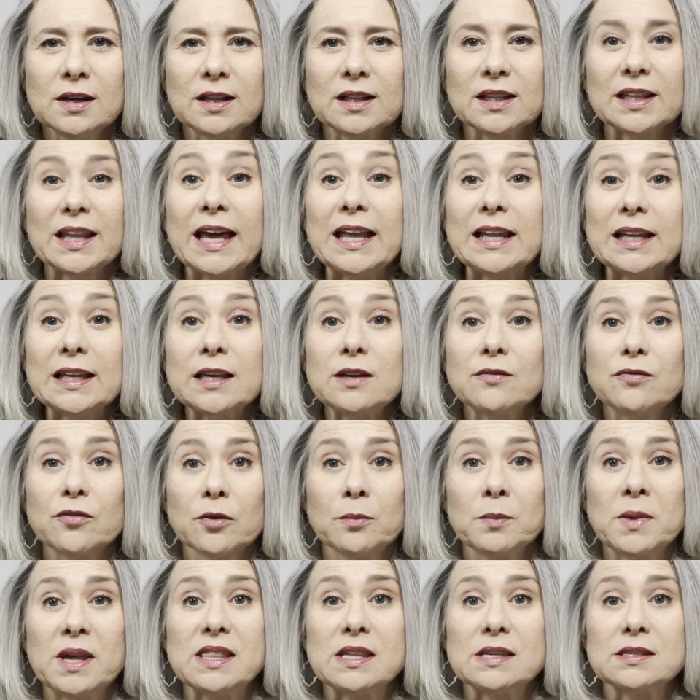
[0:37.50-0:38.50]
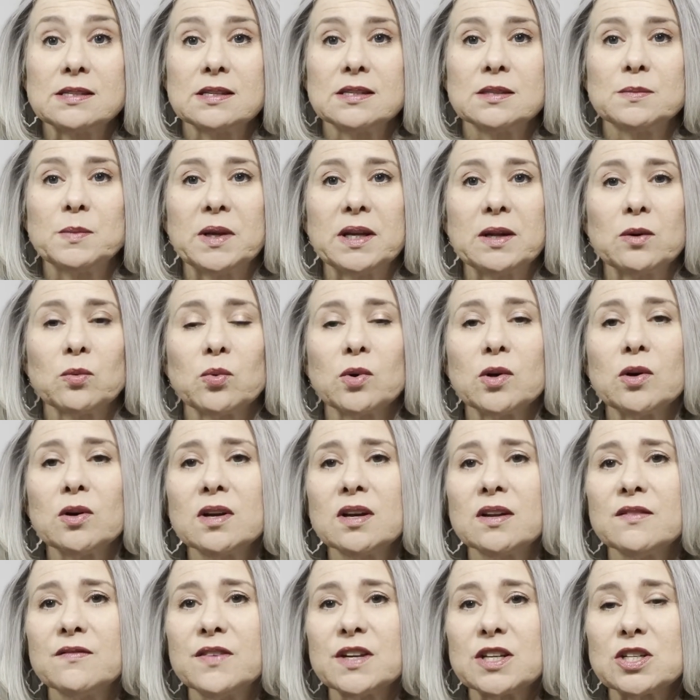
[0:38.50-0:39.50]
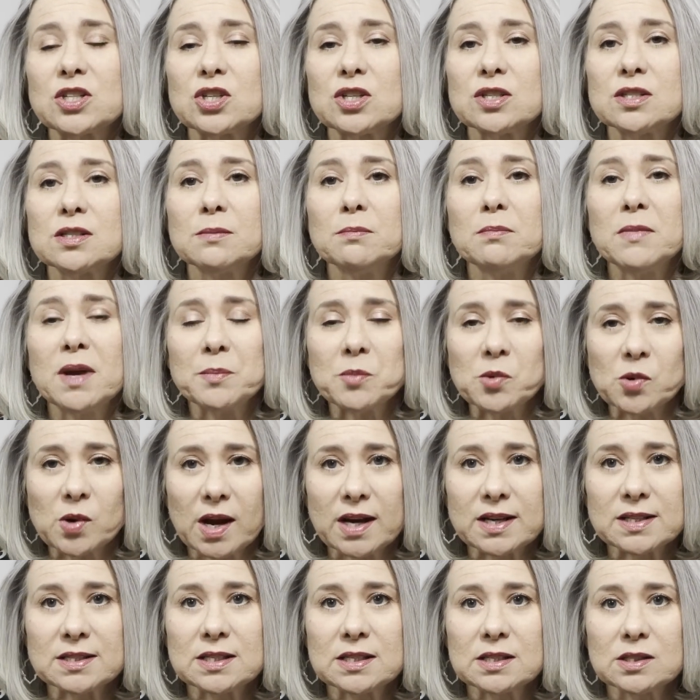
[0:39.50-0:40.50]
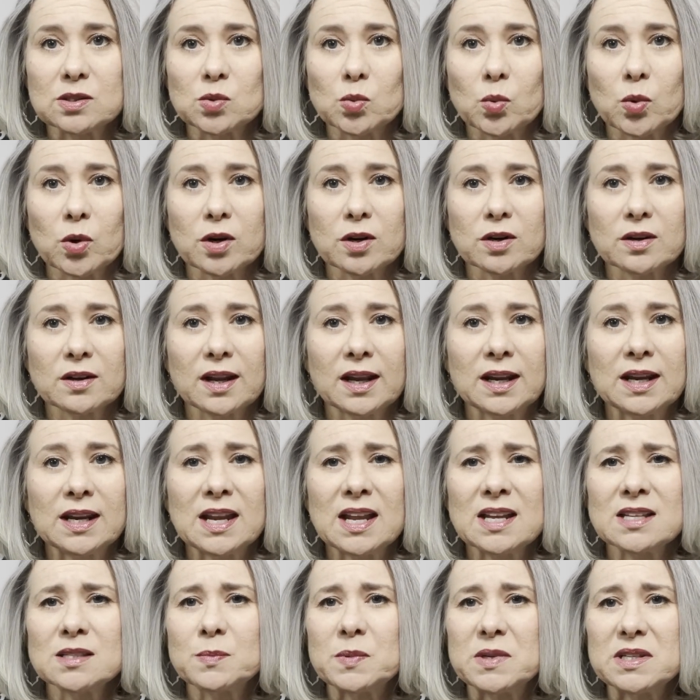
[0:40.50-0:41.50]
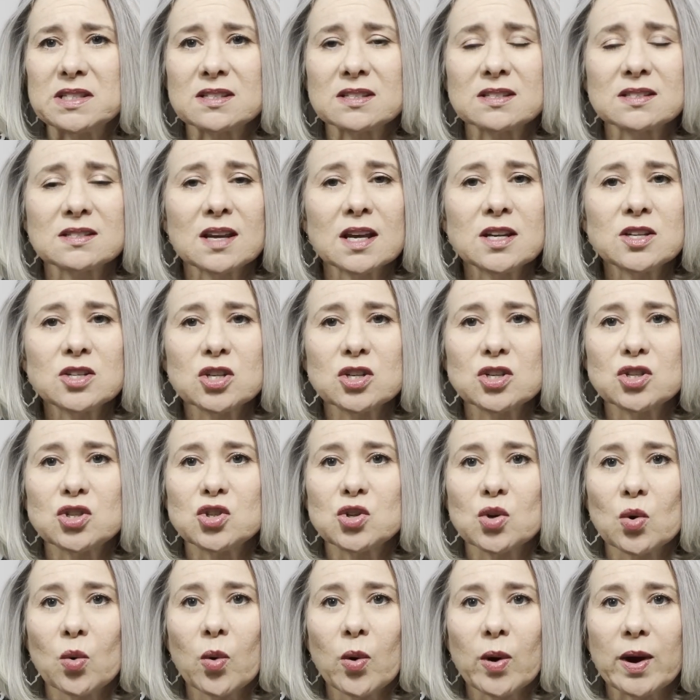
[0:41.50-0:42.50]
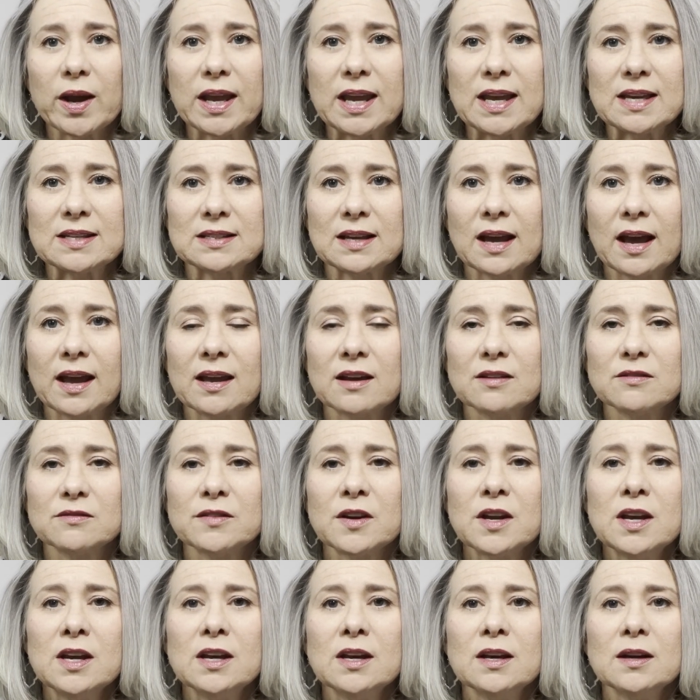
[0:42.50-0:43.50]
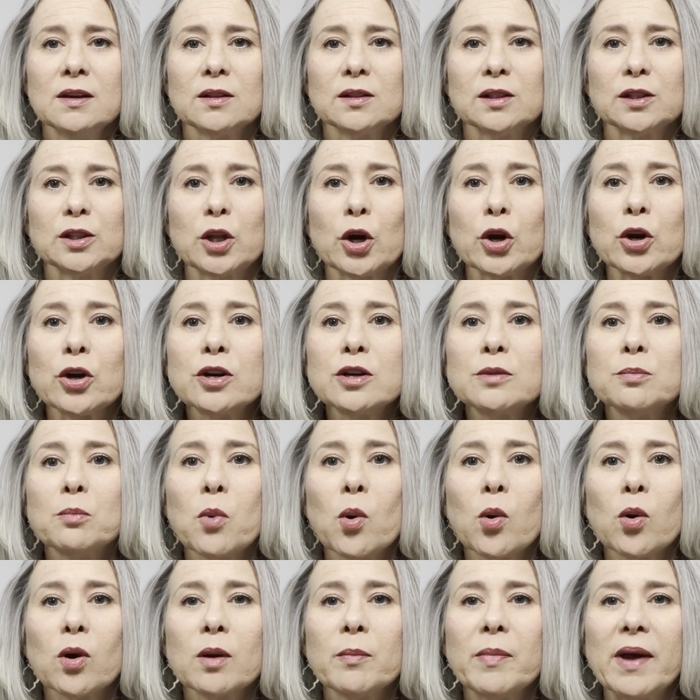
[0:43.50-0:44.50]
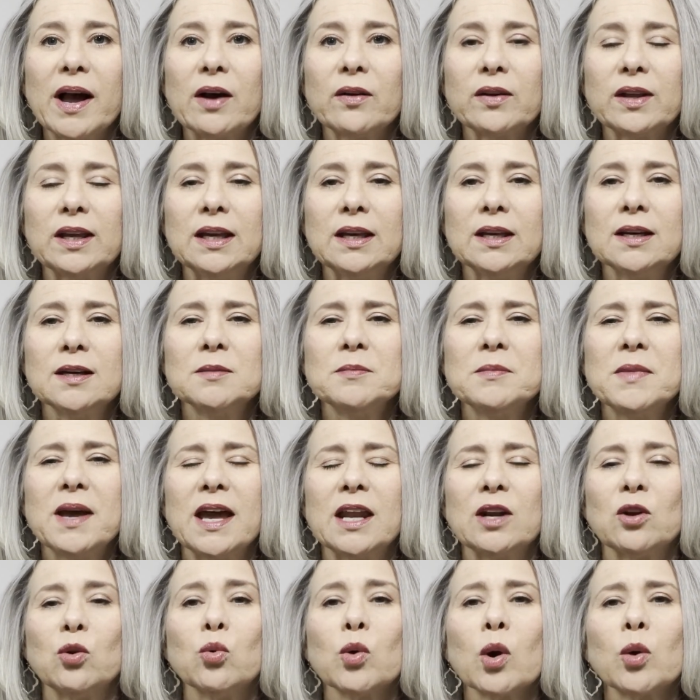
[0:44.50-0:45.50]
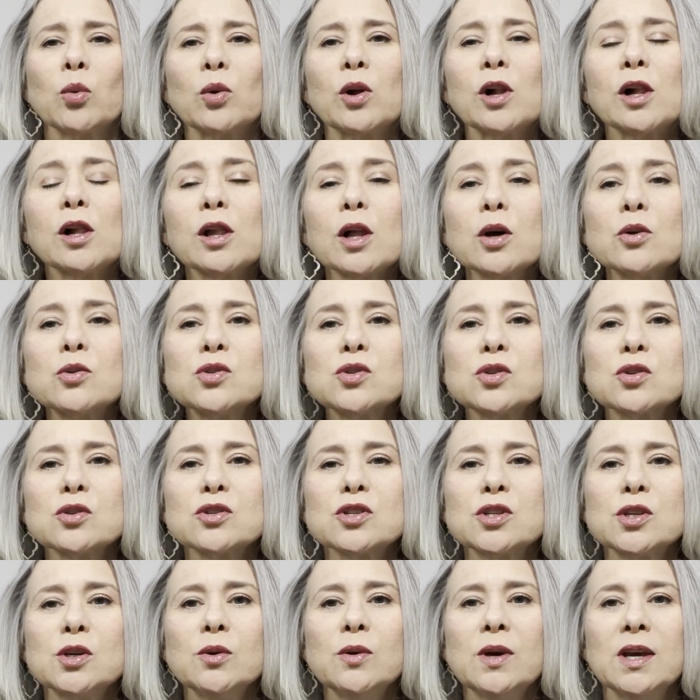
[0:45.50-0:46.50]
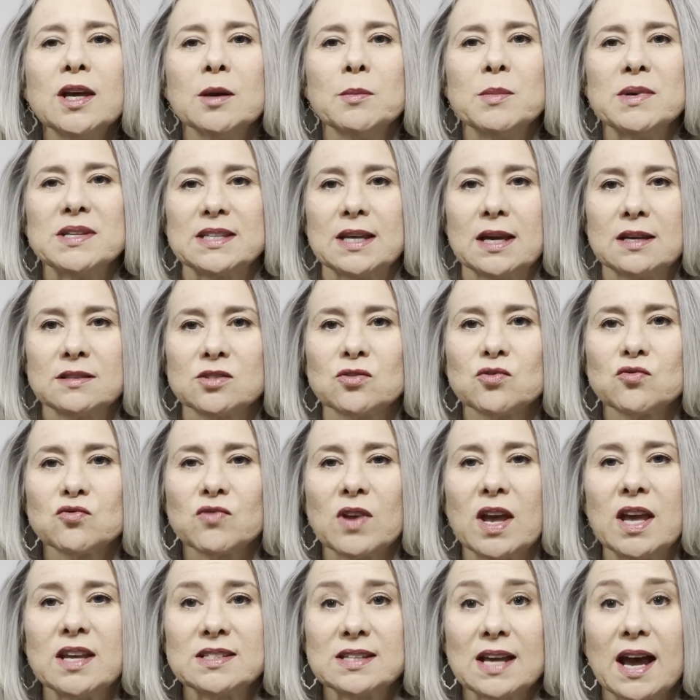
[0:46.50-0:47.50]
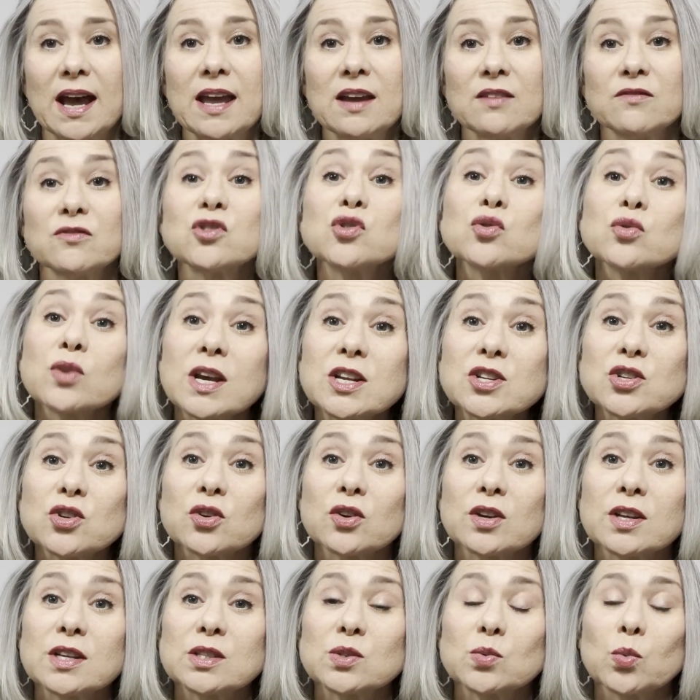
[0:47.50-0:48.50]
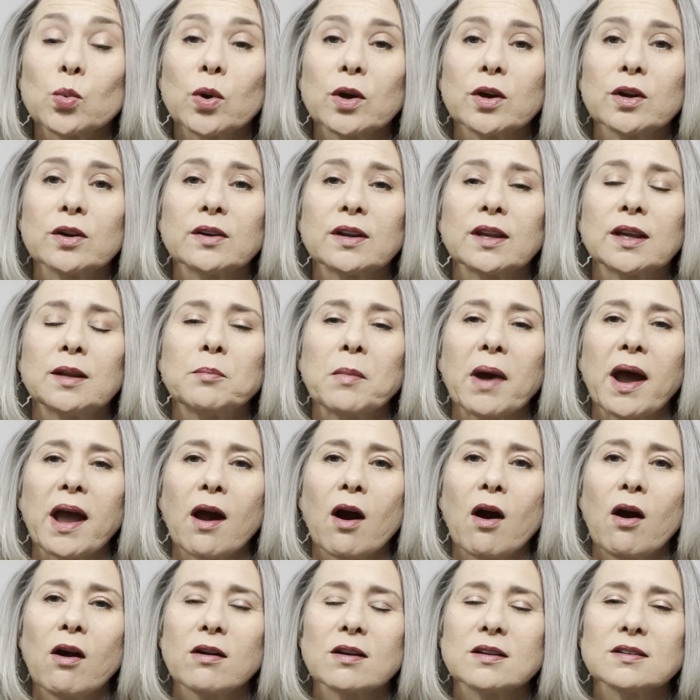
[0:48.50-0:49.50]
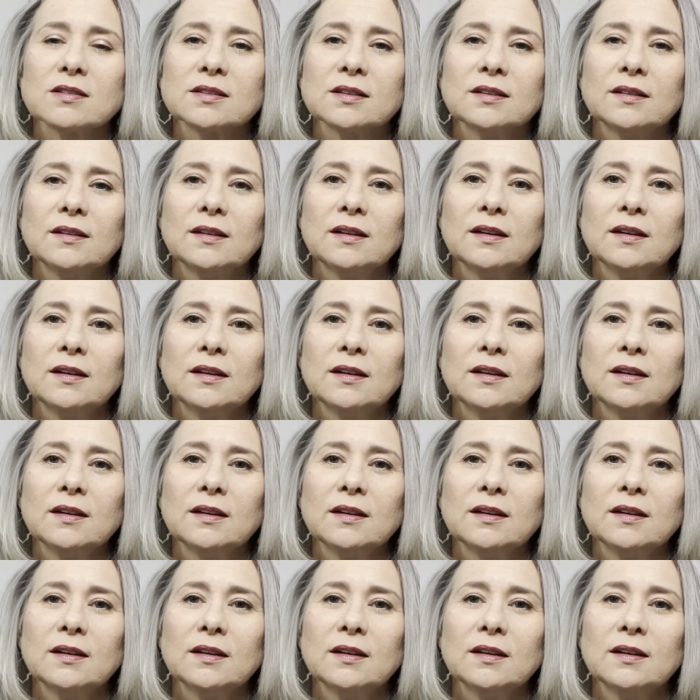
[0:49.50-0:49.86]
Lately, for me, this has been a real conviction to memorize his word, and it has been such a joy as I have learned more about him and grown closer to him as I have treasured his word in my heart.